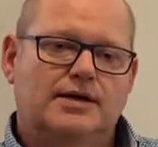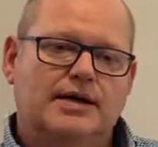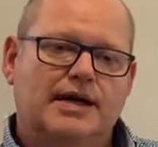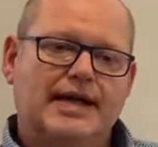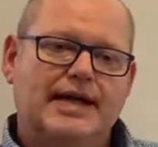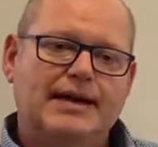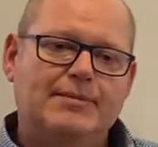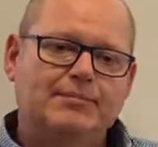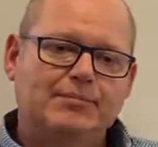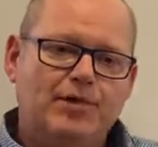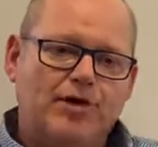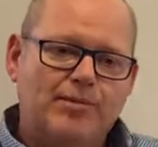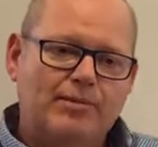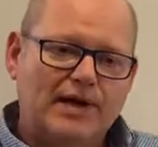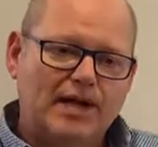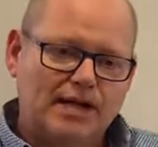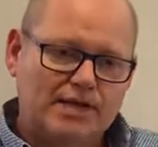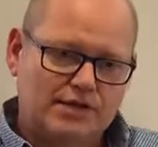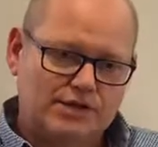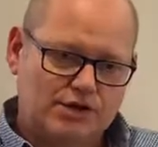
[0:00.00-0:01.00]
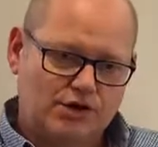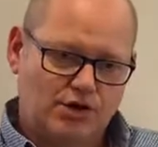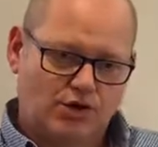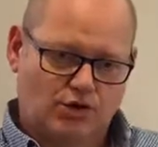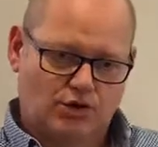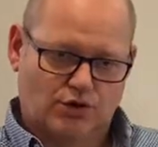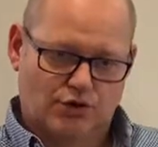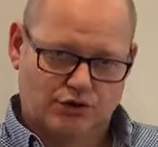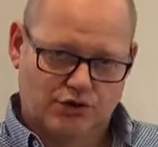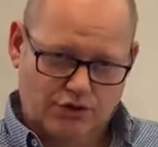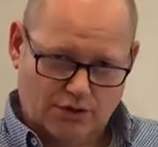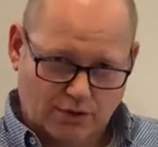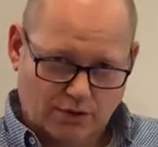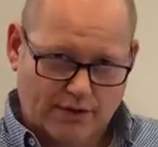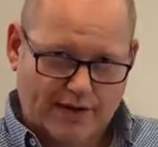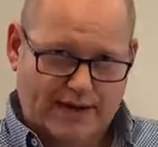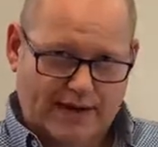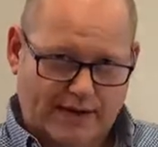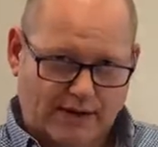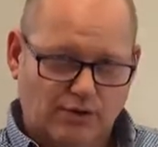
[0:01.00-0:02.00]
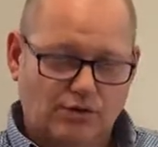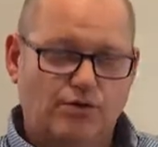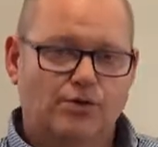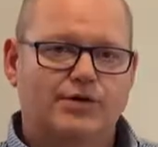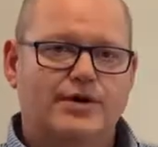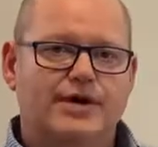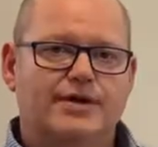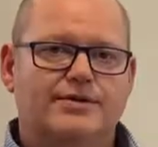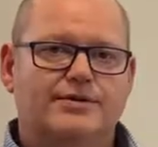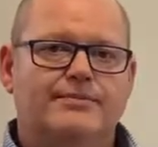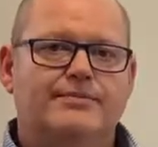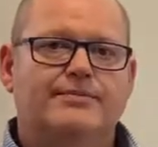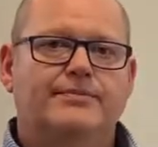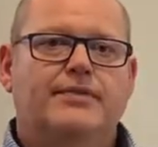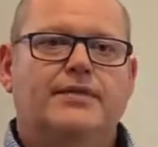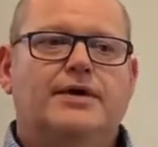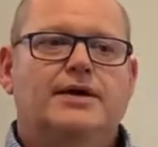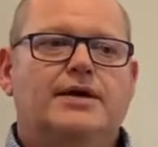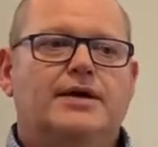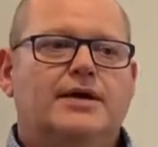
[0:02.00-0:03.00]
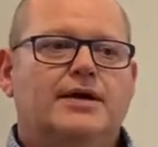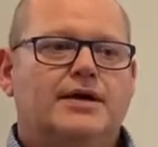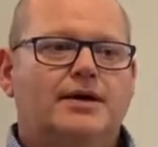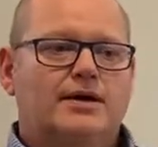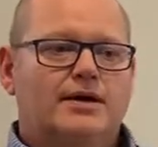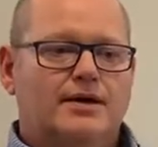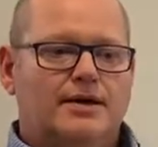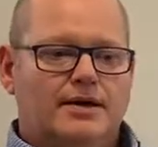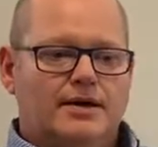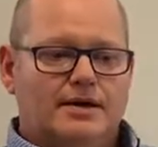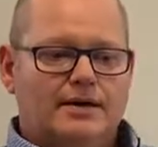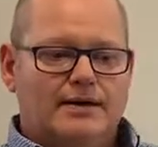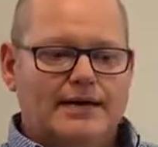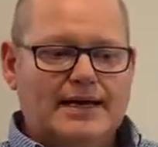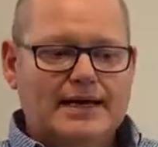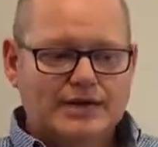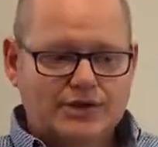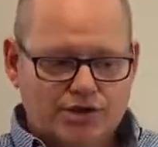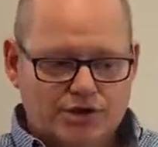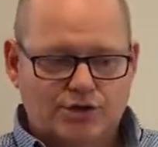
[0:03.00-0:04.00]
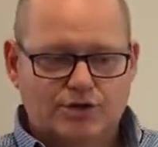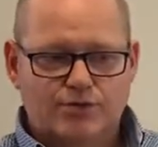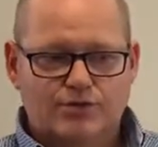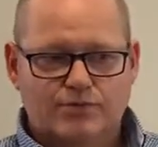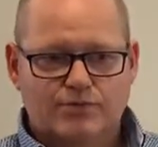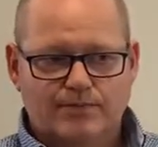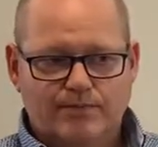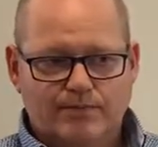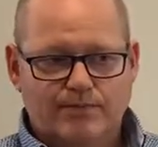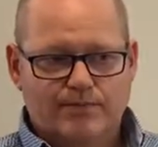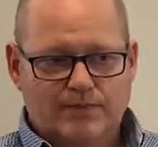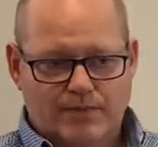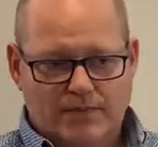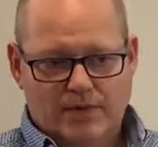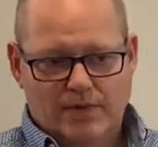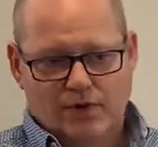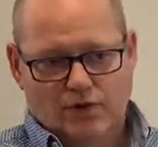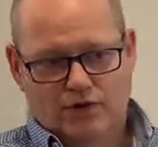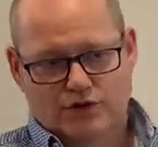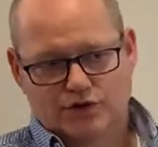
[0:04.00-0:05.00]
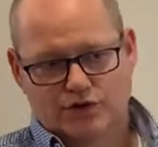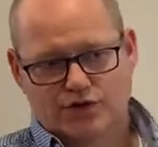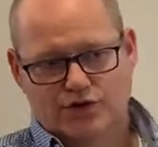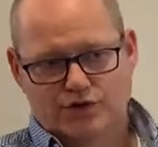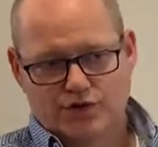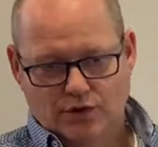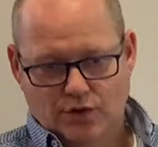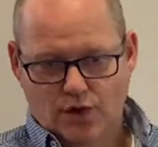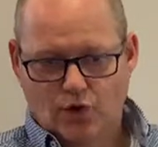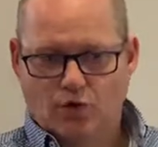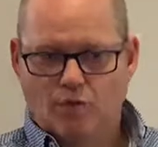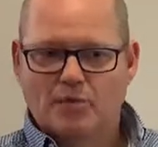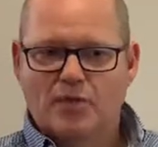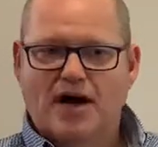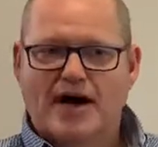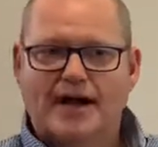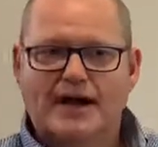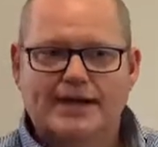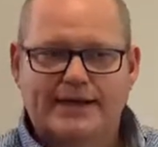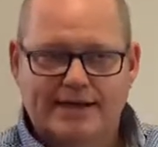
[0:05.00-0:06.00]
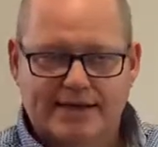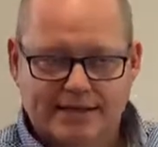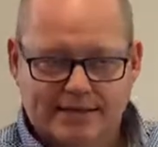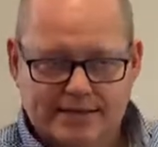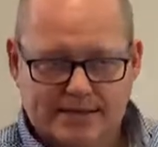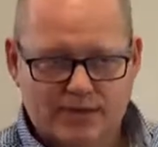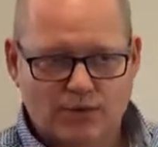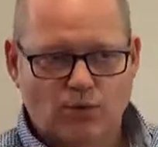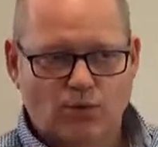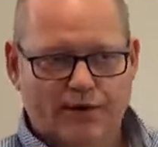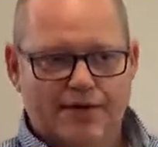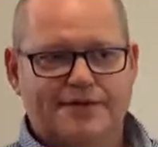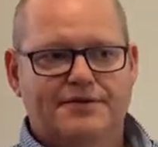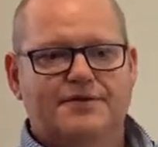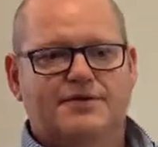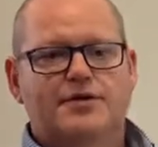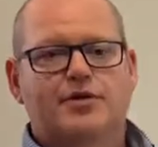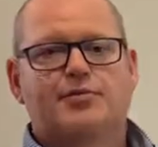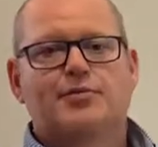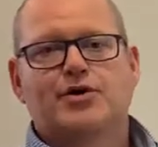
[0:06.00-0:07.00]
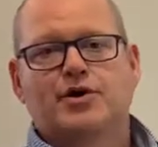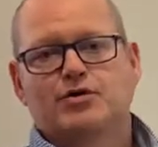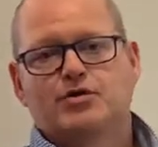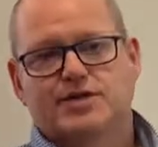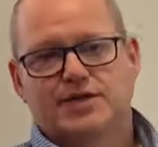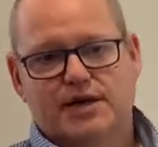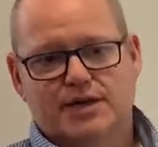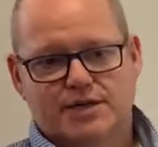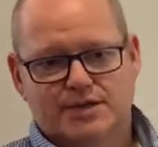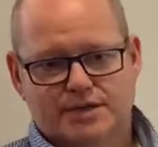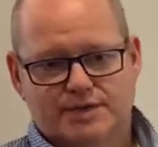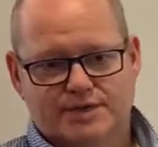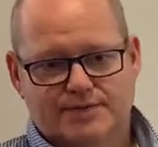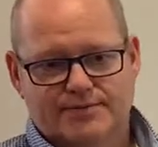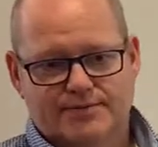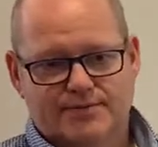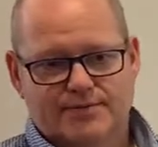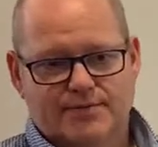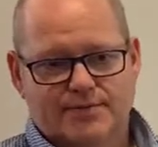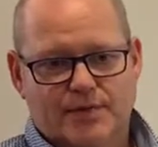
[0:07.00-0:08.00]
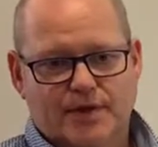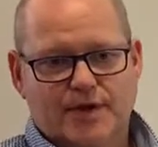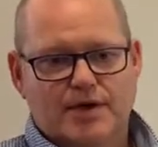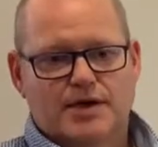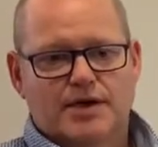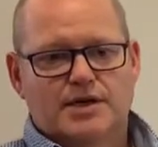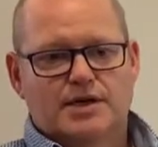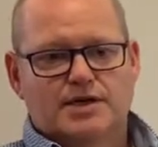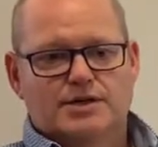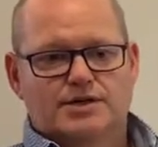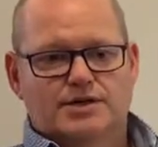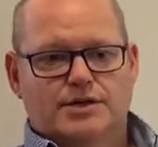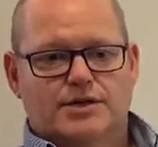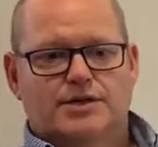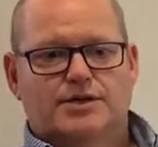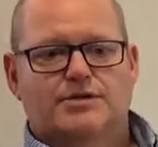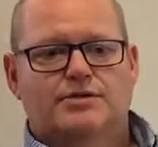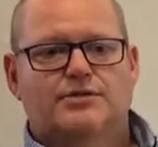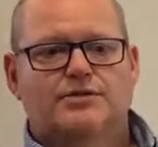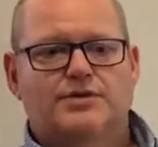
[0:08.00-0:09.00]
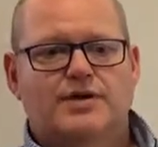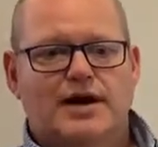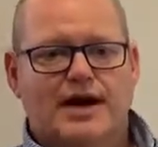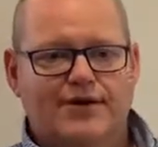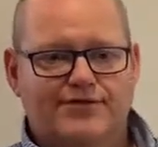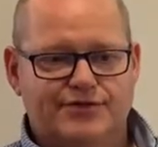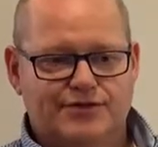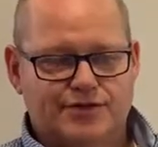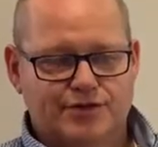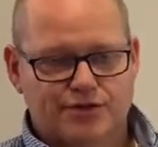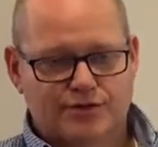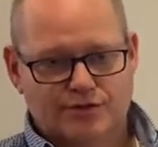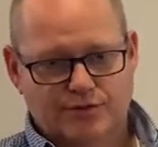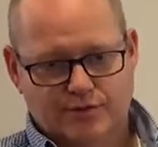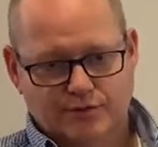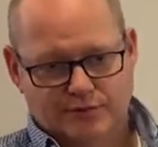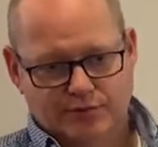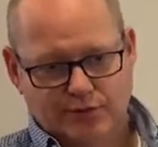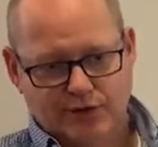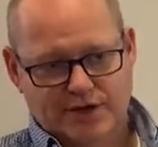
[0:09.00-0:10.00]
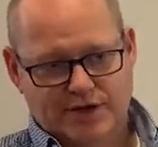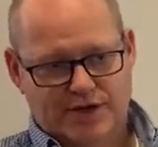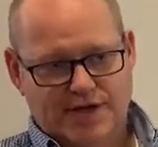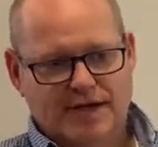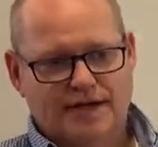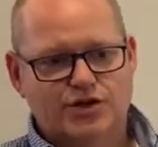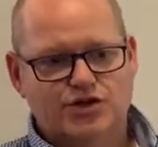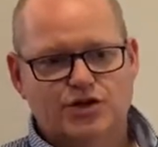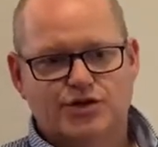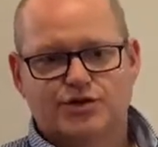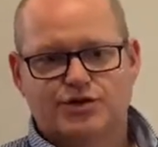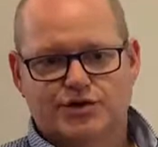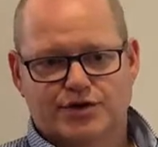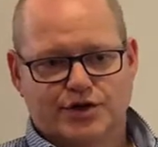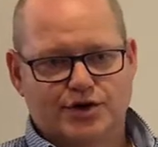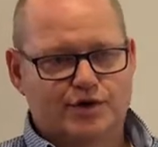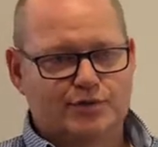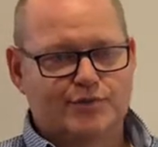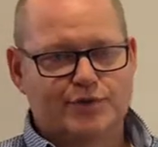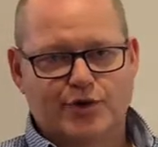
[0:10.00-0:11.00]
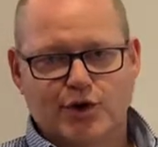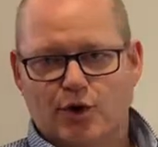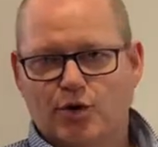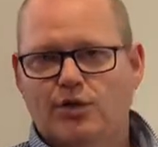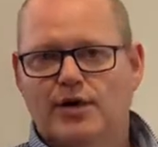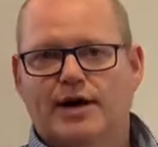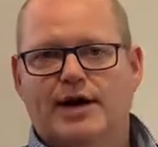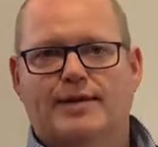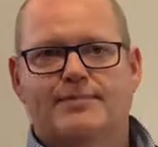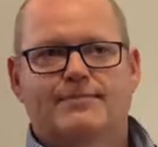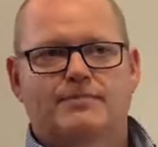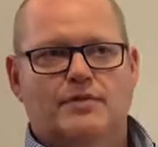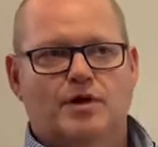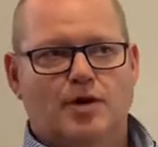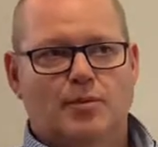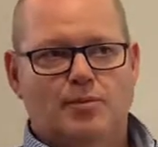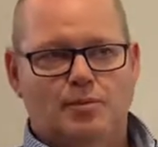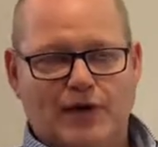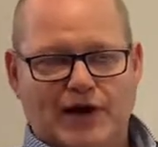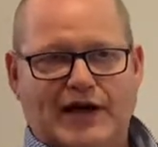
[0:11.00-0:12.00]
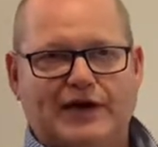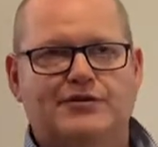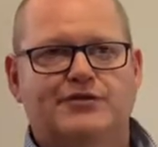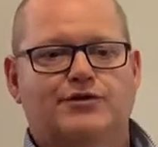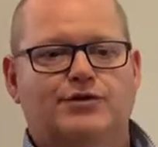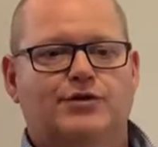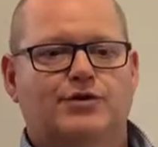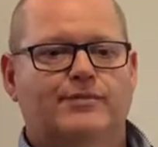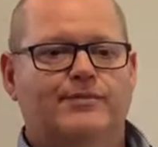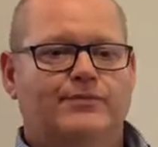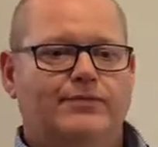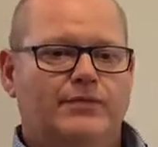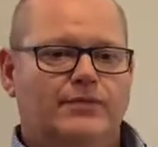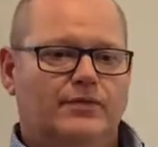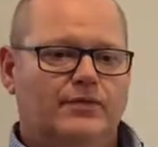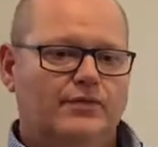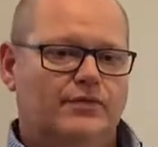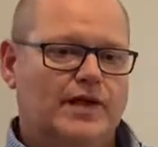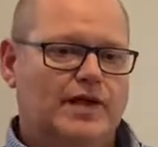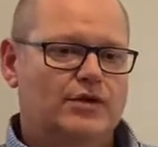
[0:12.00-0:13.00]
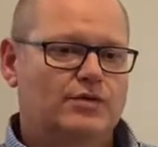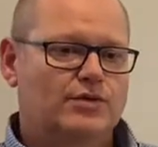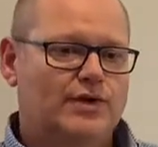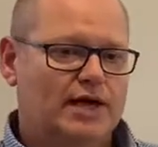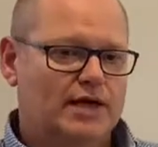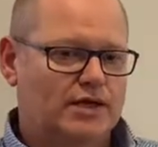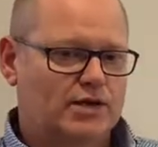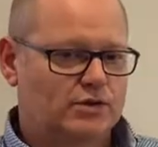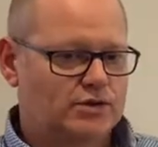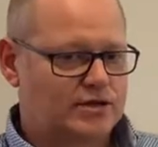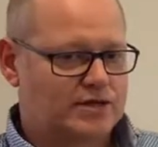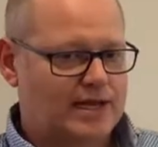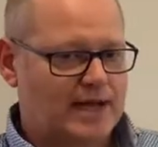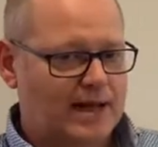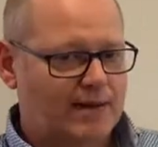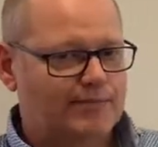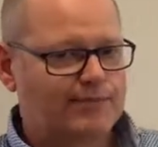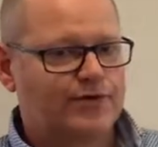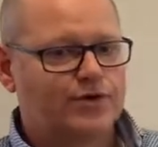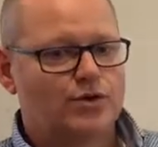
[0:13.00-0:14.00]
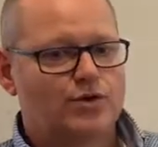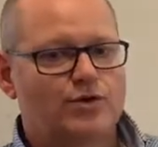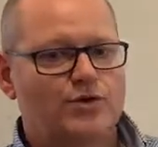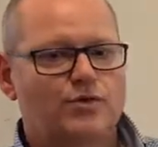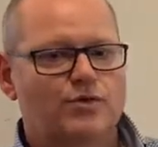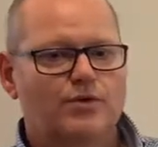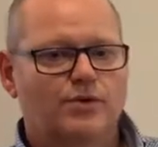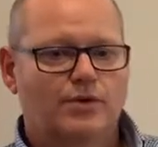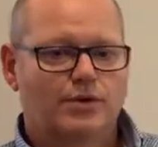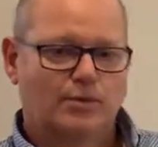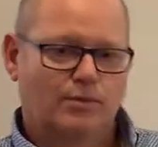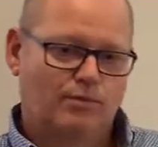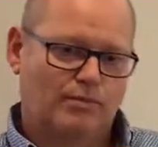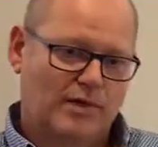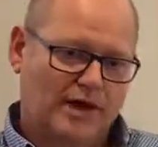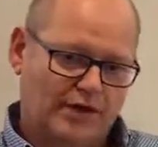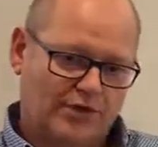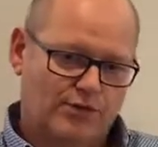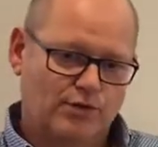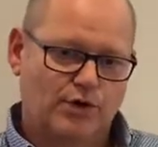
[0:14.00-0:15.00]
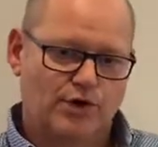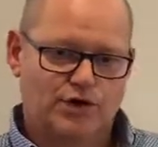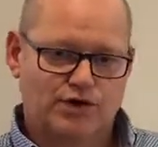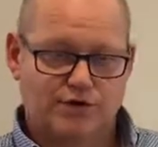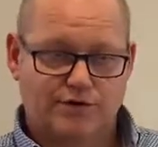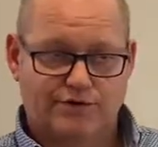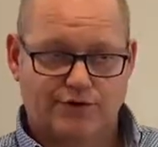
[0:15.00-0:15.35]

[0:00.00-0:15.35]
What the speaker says: implement your control algorithm into or combine it with the process. So you have to put it into a certain program, a platform, and you can use LabVIEW, MathWorks or